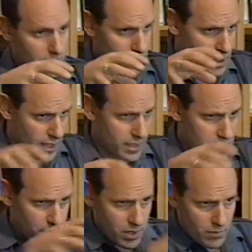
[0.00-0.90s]
select
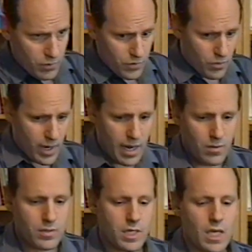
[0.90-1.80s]
something and move it
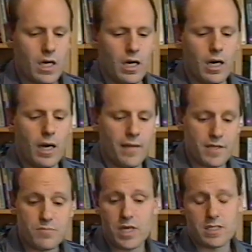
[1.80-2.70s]
around. And
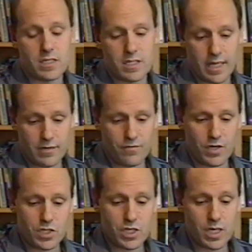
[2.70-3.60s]
this press to select
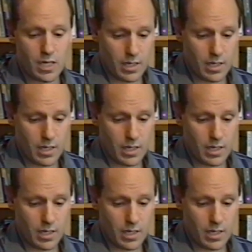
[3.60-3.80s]
function,